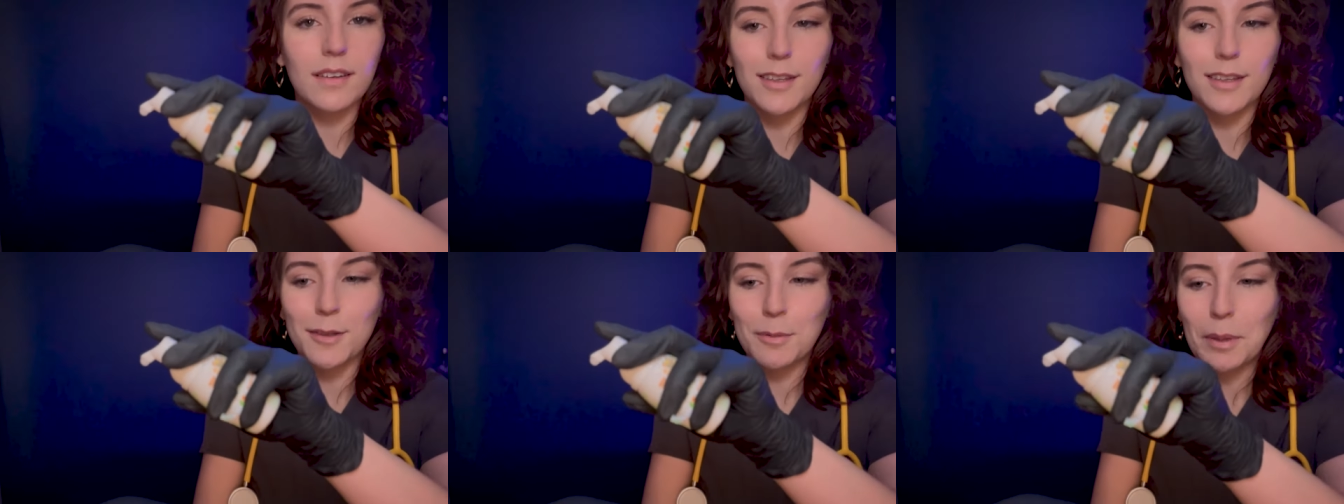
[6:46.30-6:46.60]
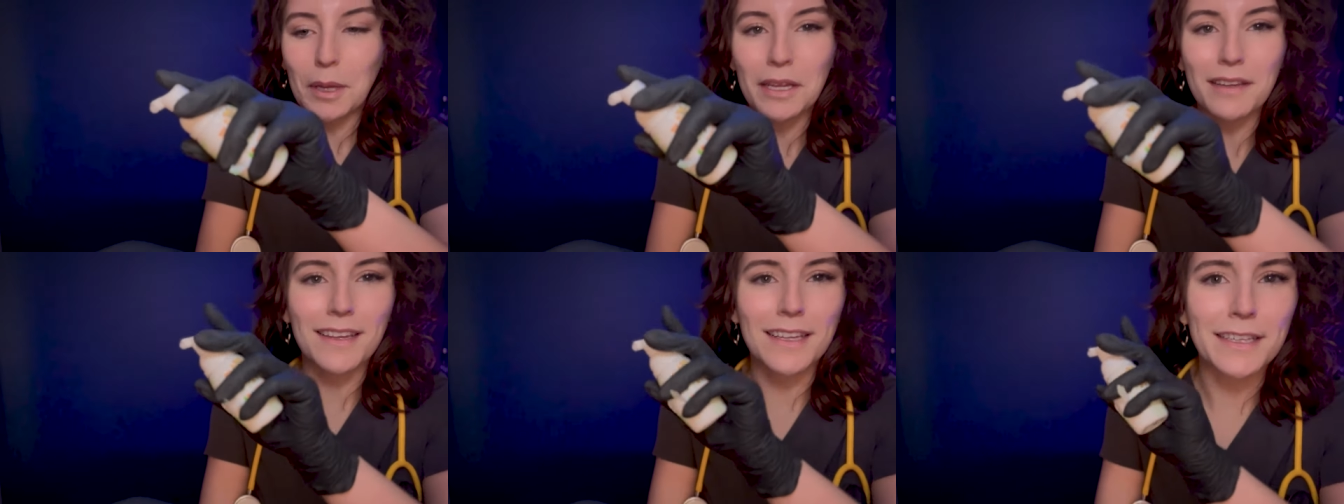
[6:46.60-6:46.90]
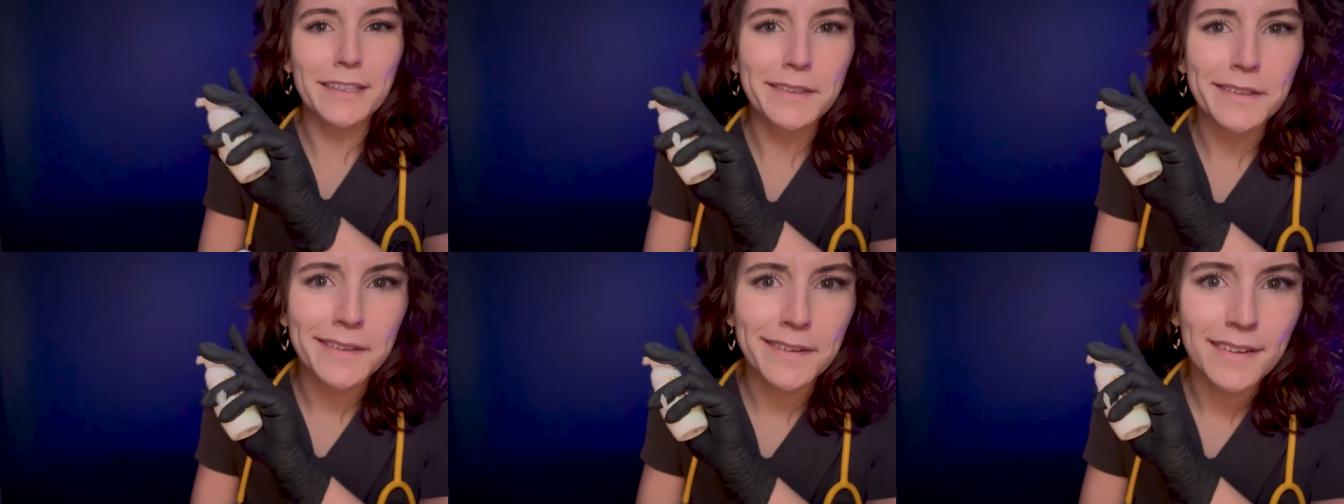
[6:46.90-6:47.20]
expect that
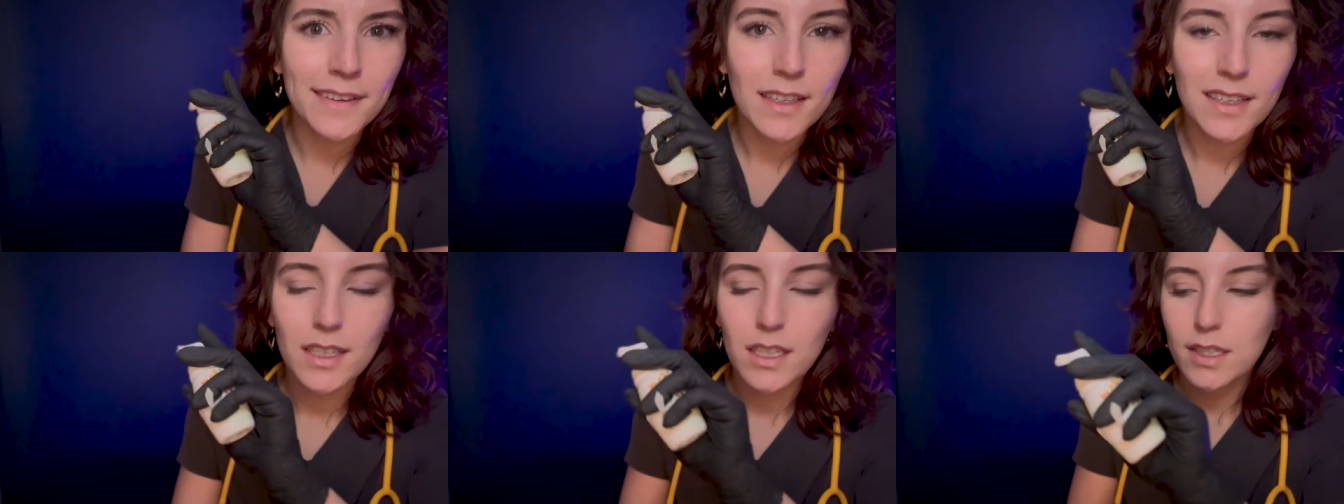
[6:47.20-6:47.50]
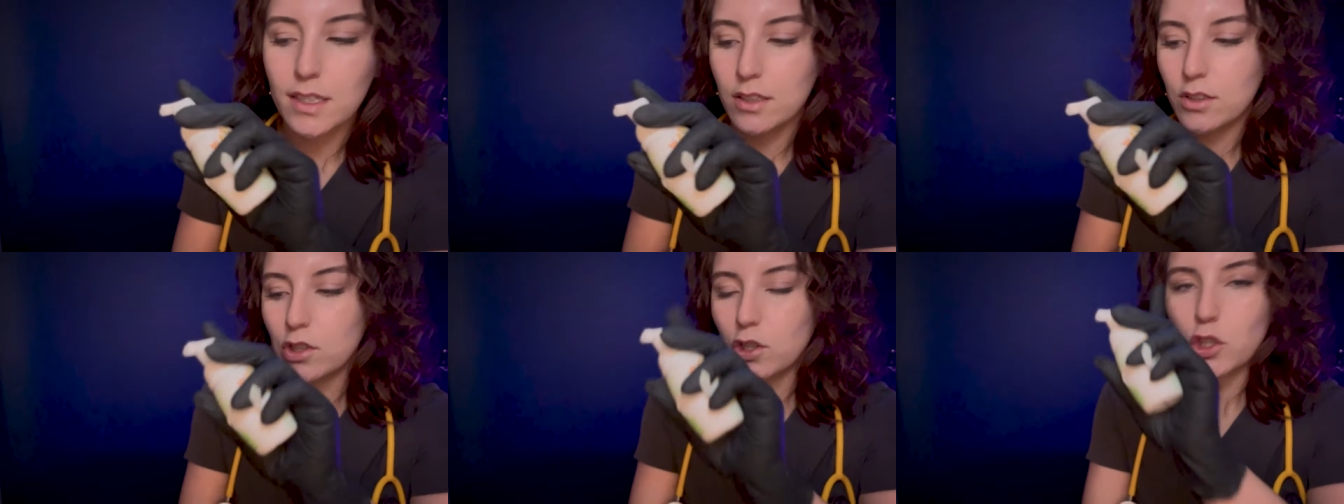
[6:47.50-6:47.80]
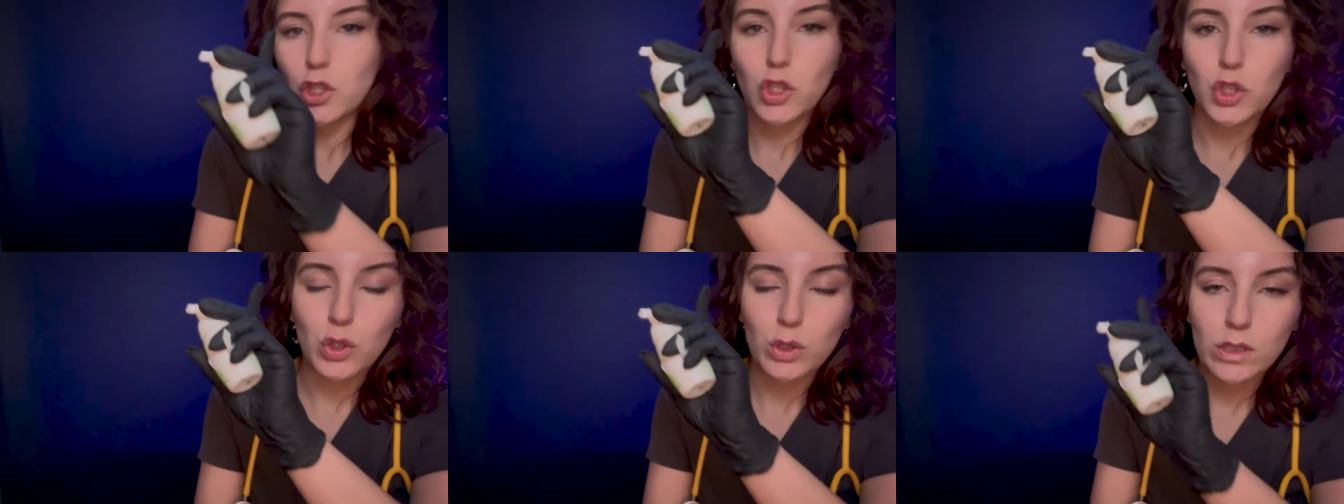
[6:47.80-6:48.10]
shit.
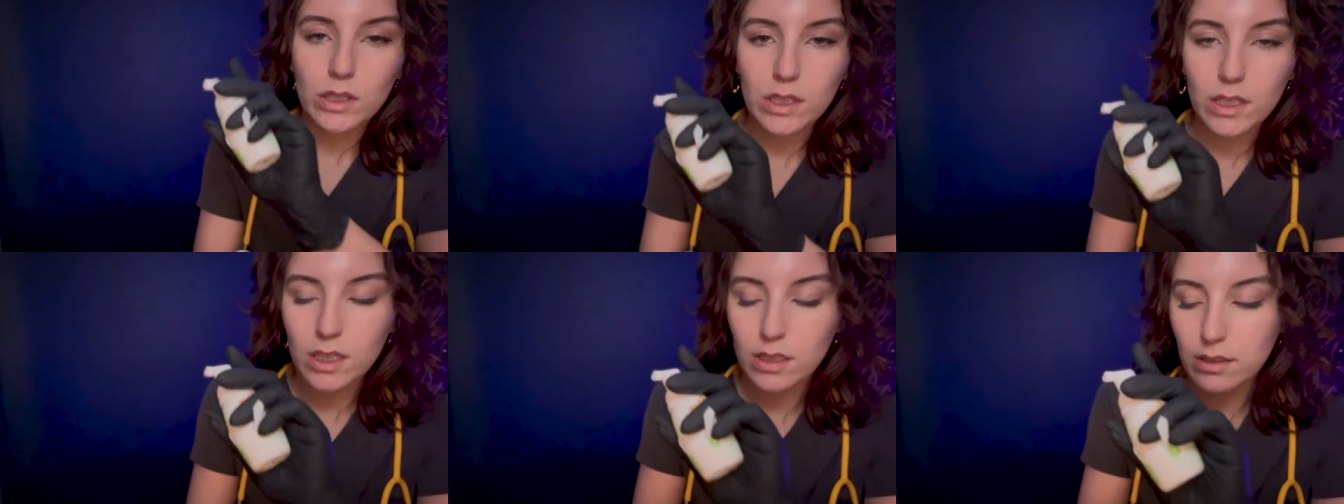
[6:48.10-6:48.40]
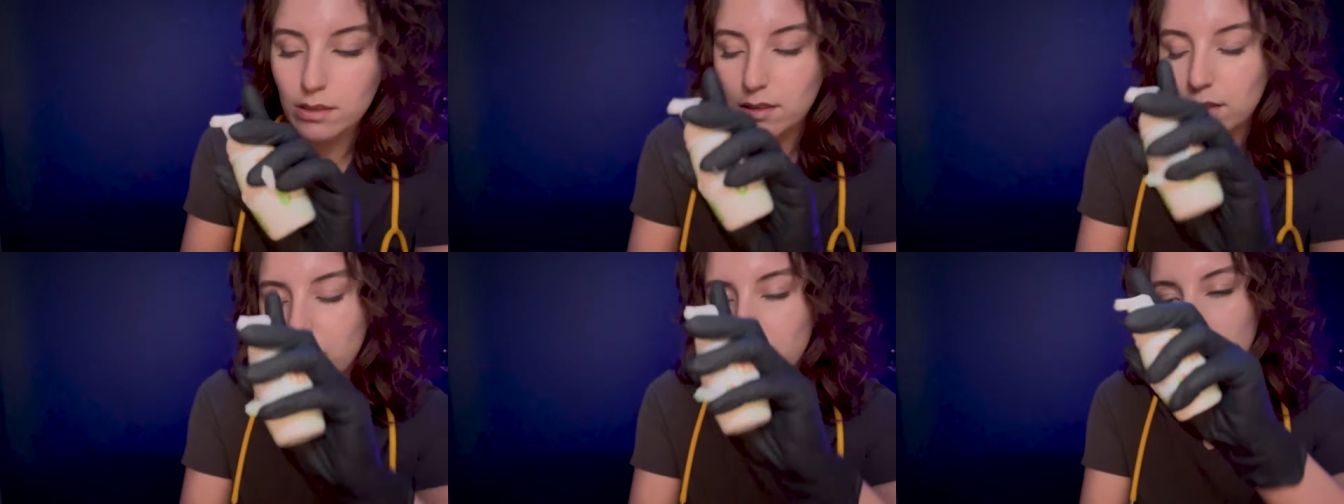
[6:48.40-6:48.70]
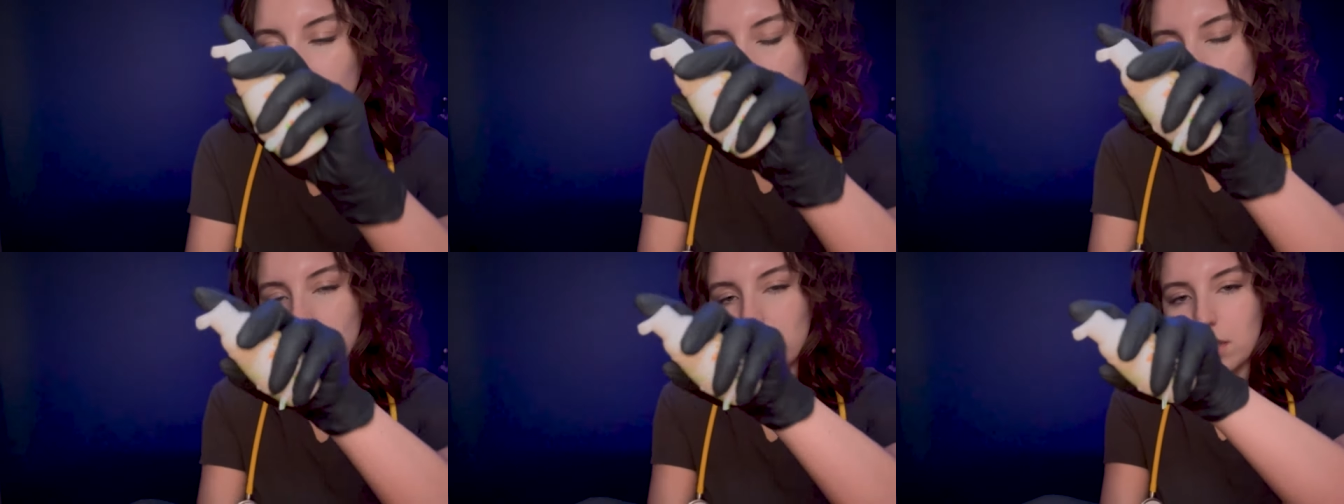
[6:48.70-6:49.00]
Shoot across the
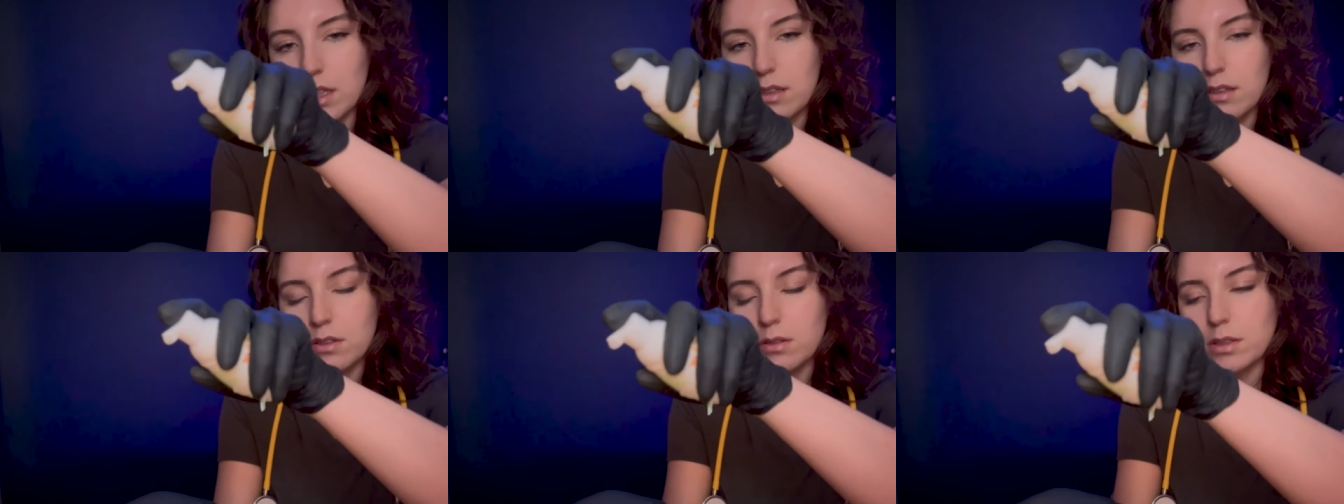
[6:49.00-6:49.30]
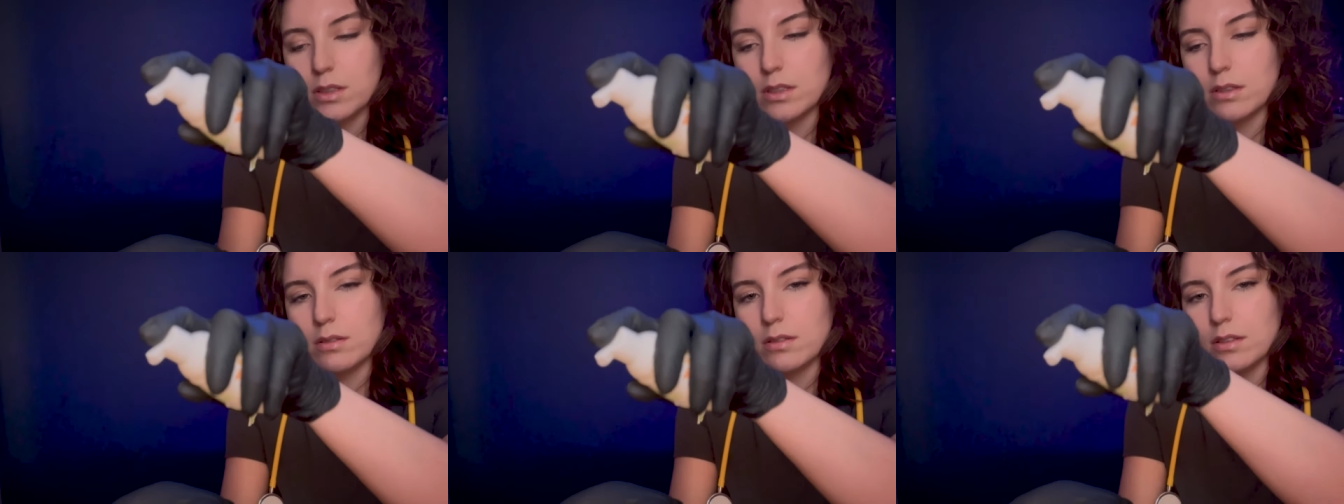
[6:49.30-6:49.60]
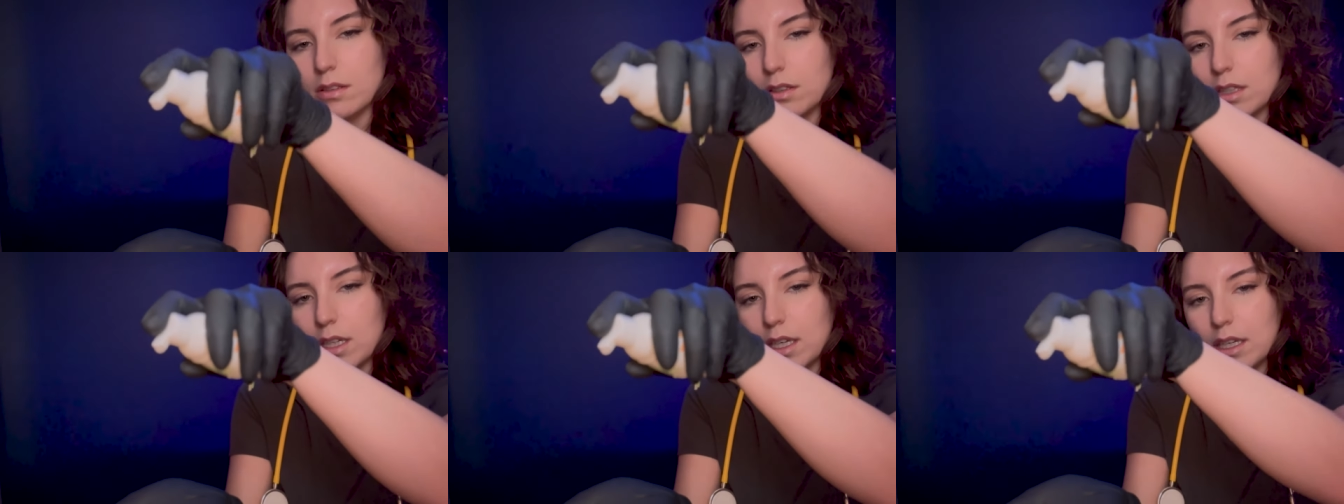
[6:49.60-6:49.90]
room. That's
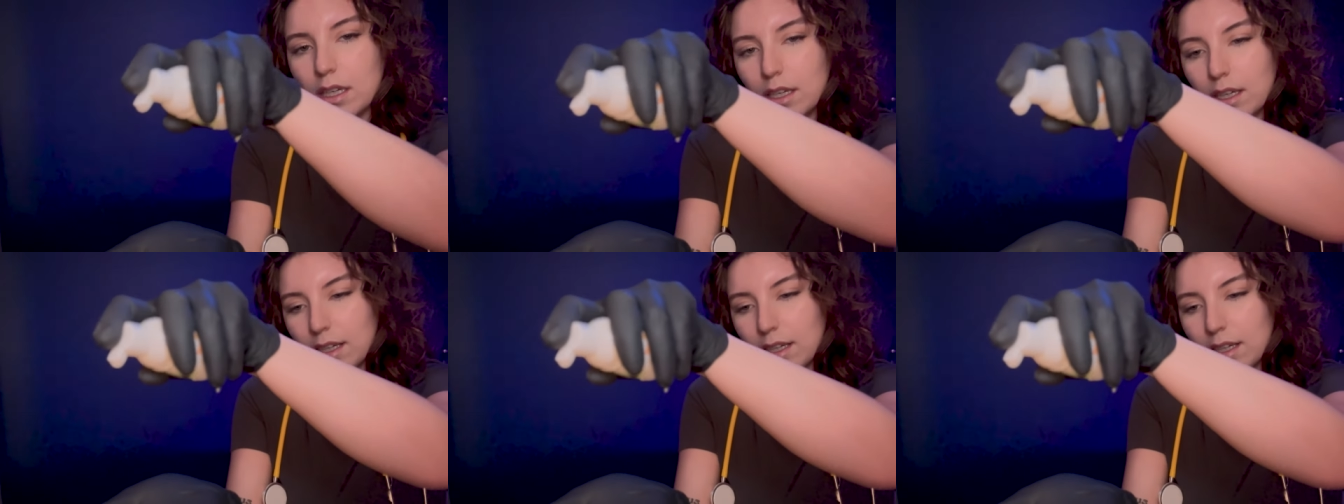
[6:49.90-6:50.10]
gross. Okay.